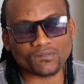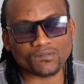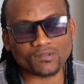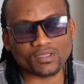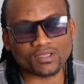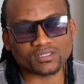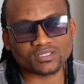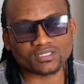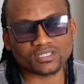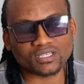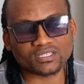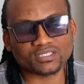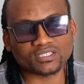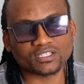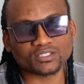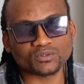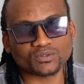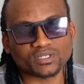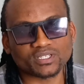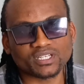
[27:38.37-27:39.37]
As I
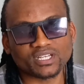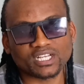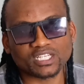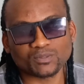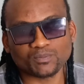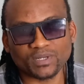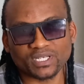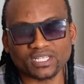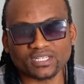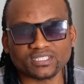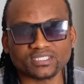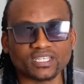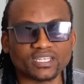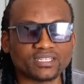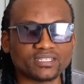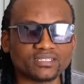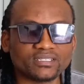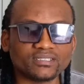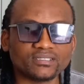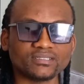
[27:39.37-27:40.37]
said, or like a spanner
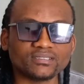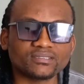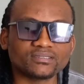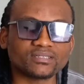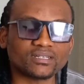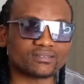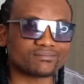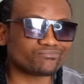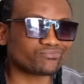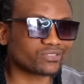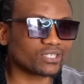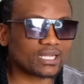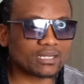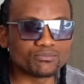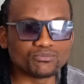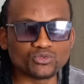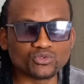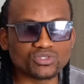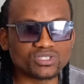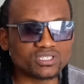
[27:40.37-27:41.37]
tailor, like a
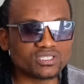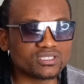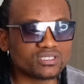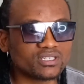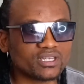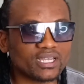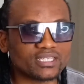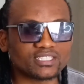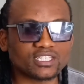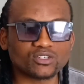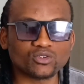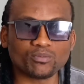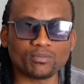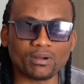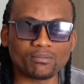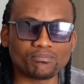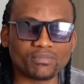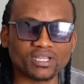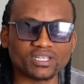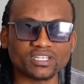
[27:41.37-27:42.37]
music, like your
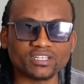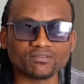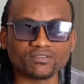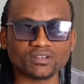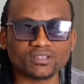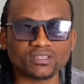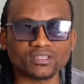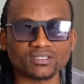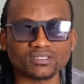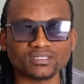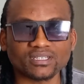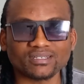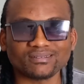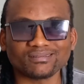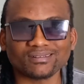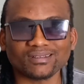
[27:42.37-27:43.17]
mama and everything, then